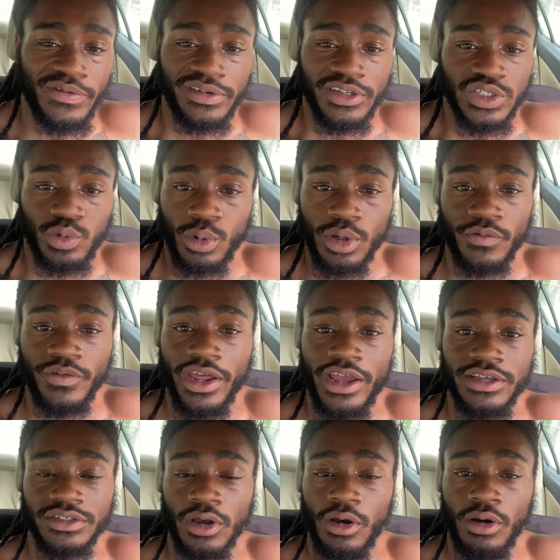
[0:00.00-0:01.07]
to 12
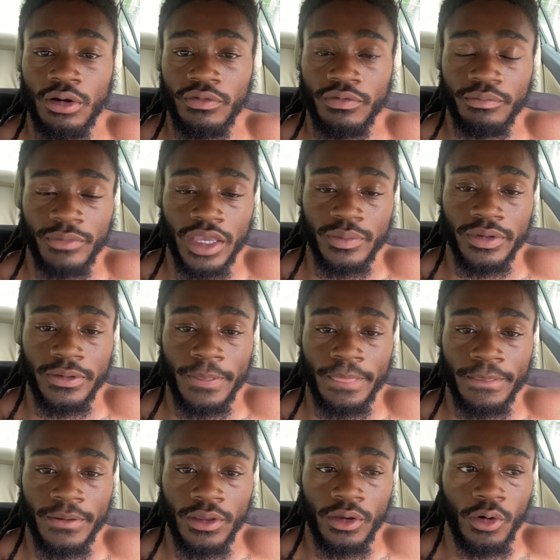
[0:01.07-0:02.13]
days off, maybe.
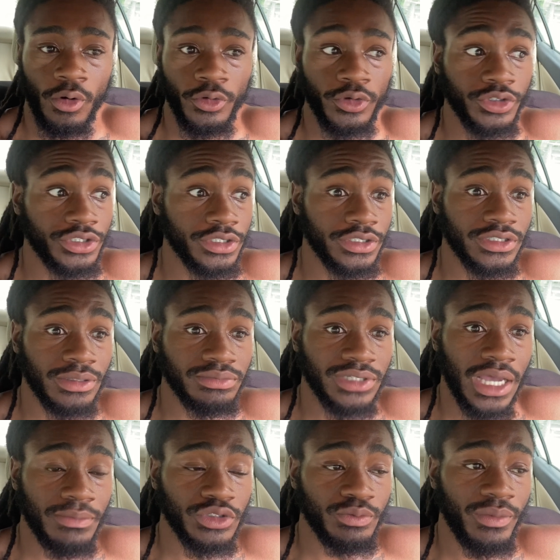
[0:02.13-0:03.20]
Or
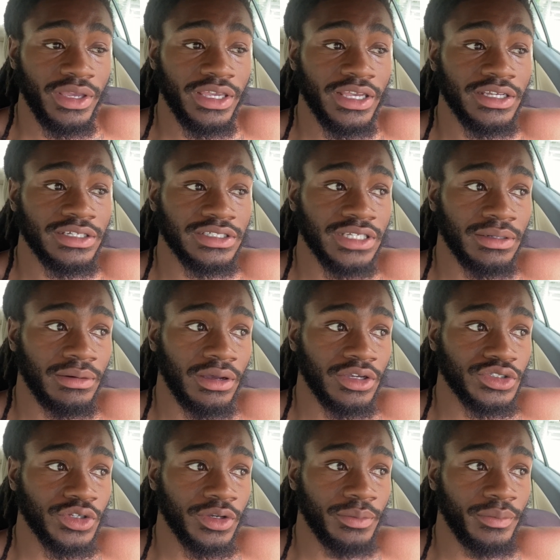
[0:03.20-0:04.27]
sometimes you may get a
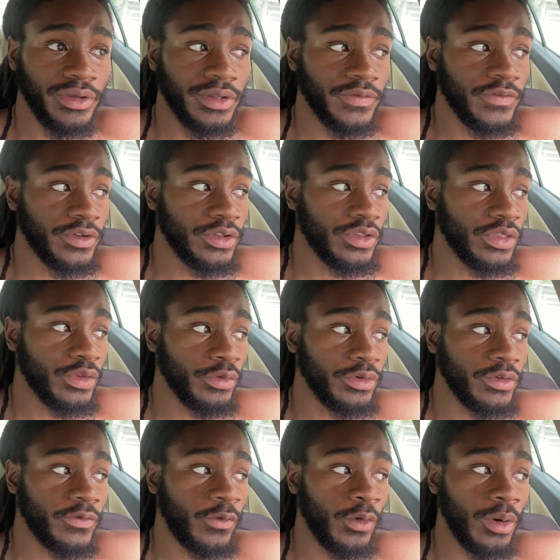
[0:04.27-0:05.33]
certain benefit 3
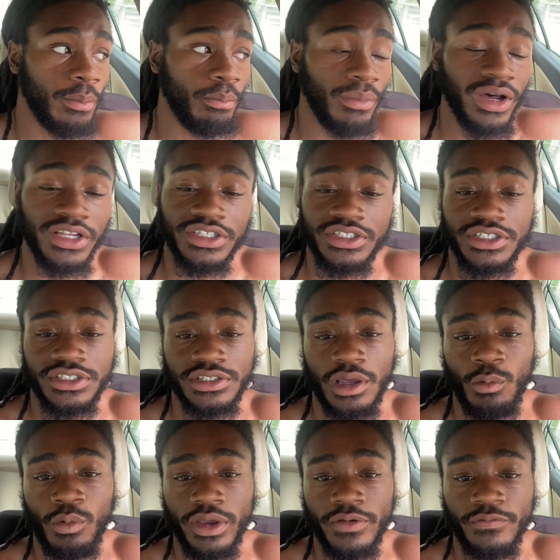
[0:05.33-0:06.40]
to 4 months
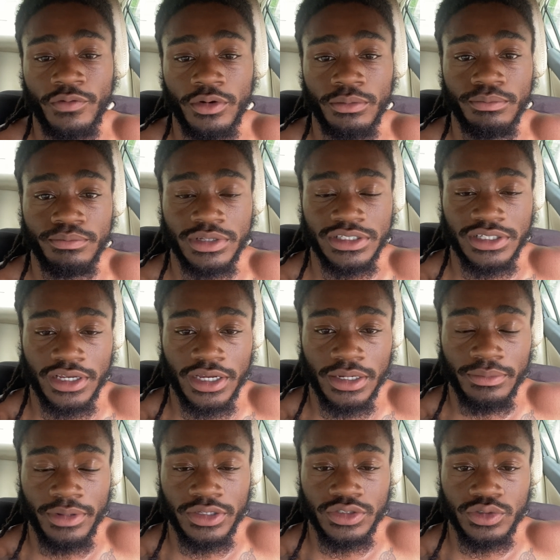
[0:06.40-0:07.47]
away from the
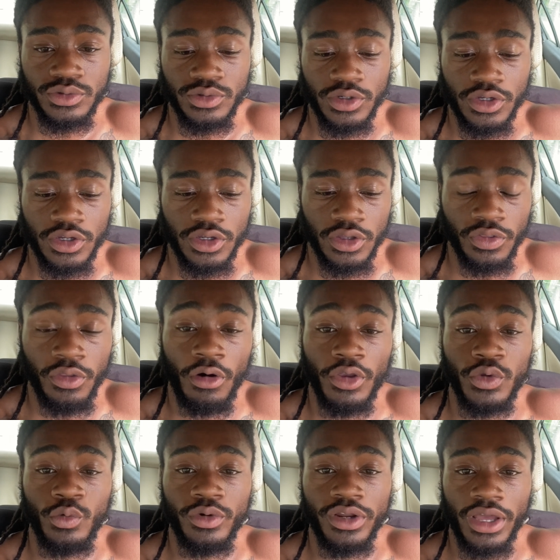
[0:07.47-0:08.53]
time that you thought
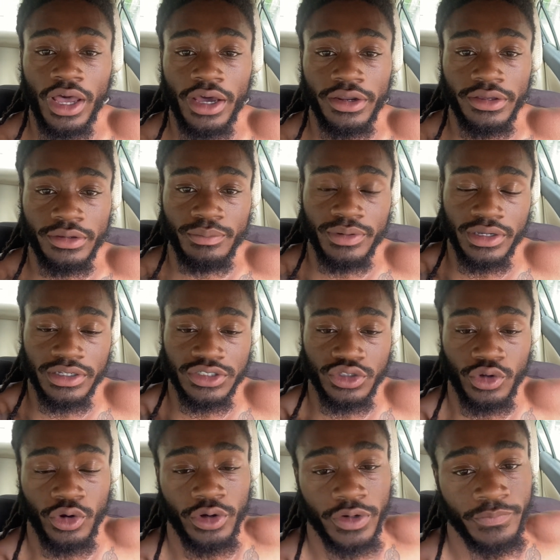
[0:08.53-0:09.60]
you would have got it, because you
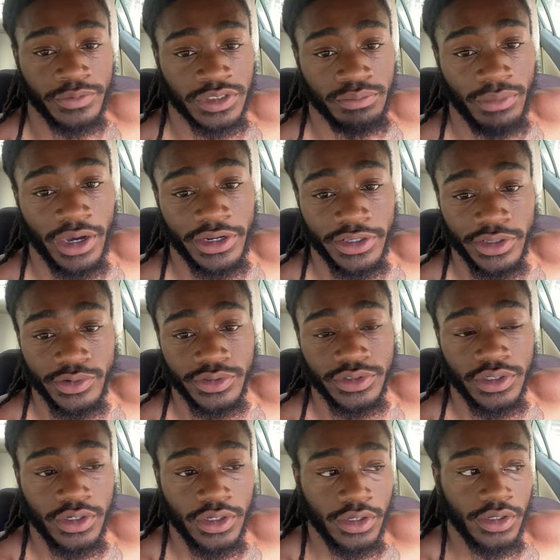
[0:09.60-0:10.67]
heard it from somebody else.
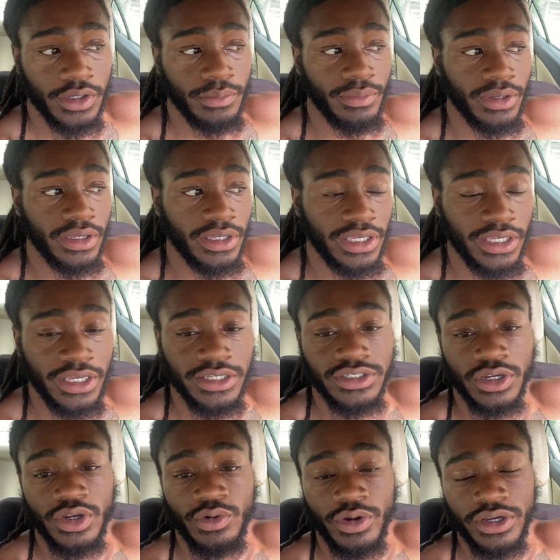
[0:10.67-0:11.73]
But he's
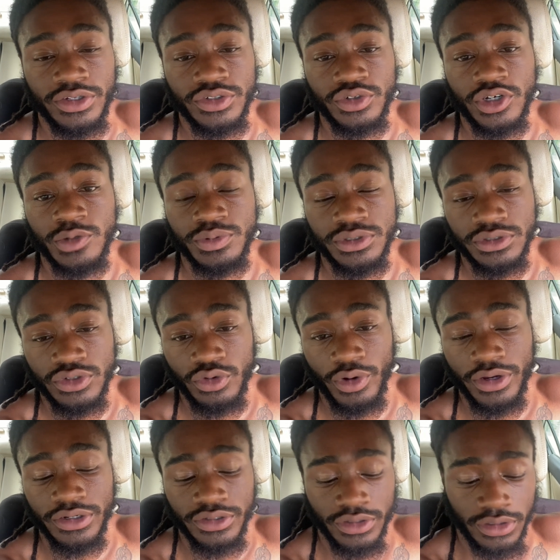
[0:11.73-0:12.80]
a great description, a
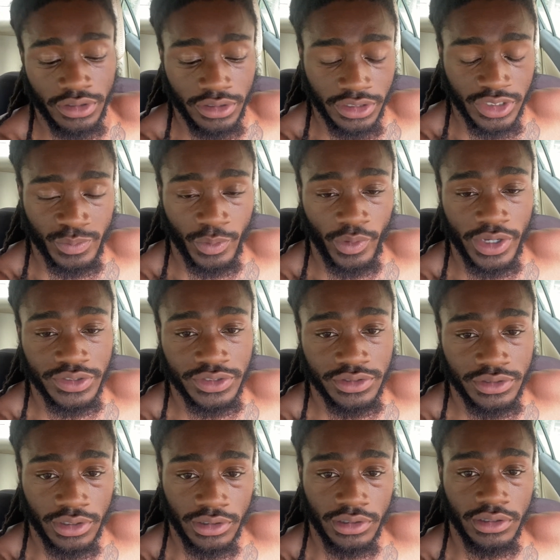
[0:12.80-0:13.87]
great
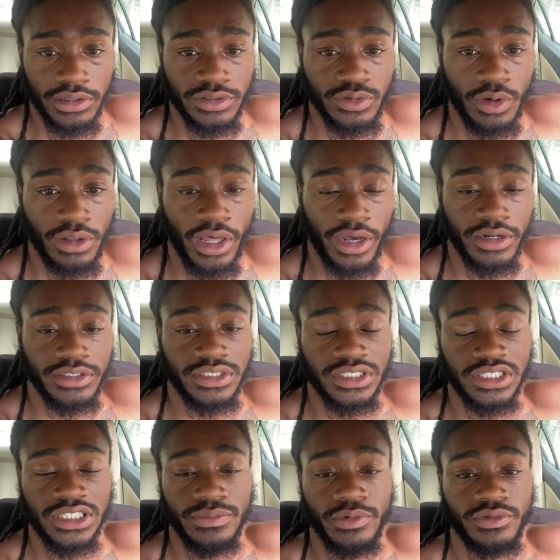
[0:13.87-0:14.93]
inspiration to a lot of
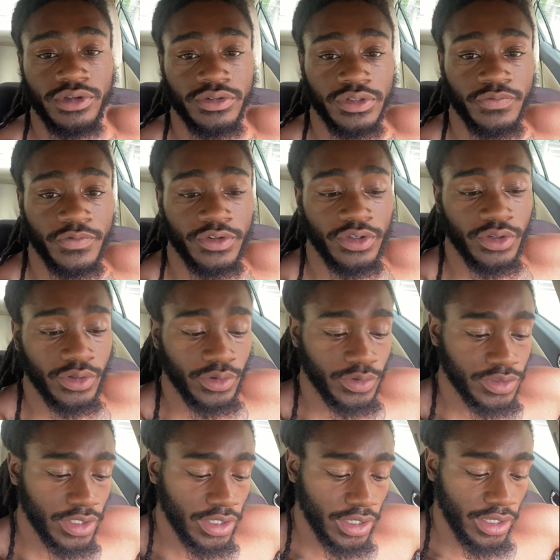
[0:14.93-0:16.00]
semen retention
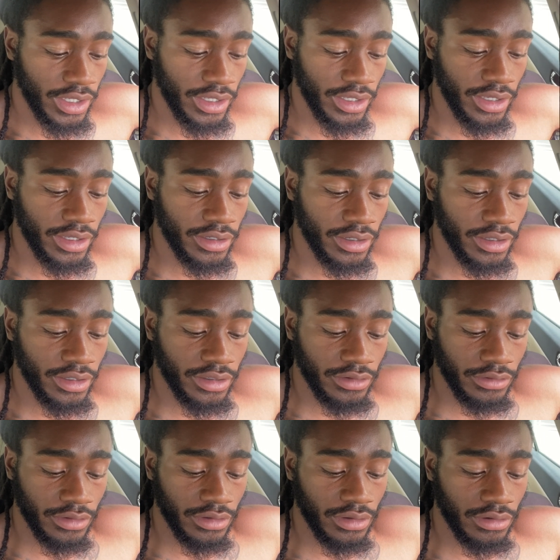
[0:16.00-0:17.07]
videos and
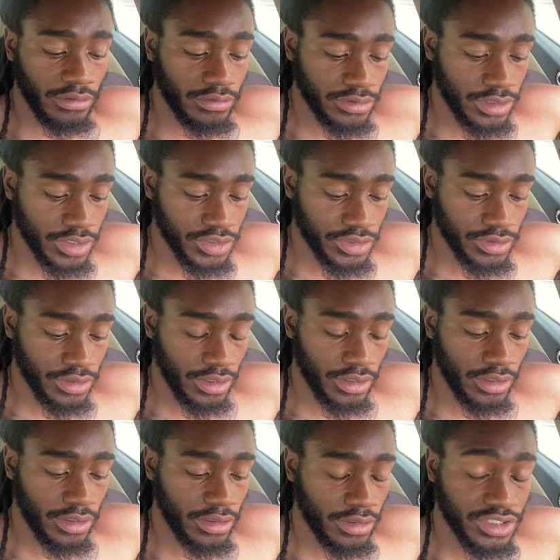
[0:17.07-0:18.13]
retention
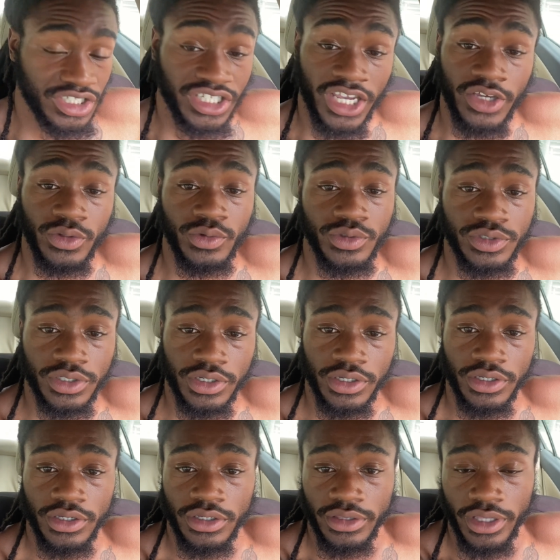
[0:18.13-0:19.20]
channels
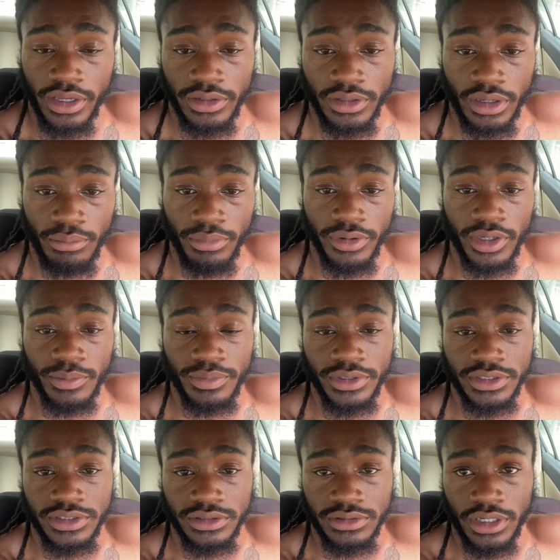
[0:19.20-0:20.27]
that bring up
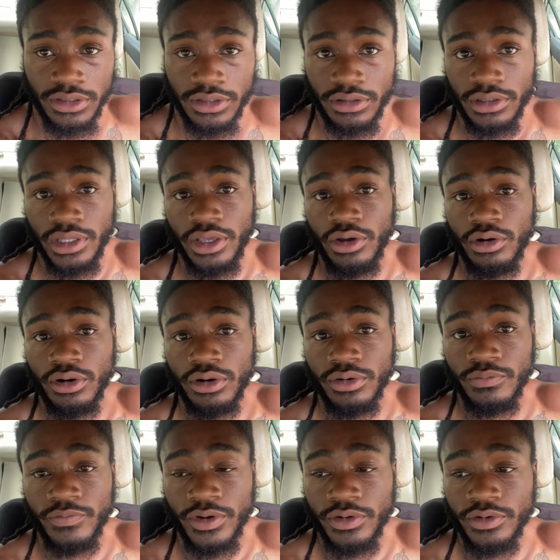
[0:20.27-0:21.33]
this, and that they are
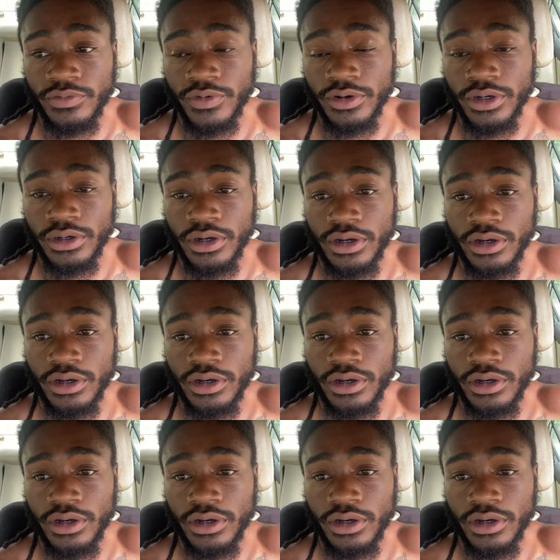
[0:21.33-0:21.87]
very, very,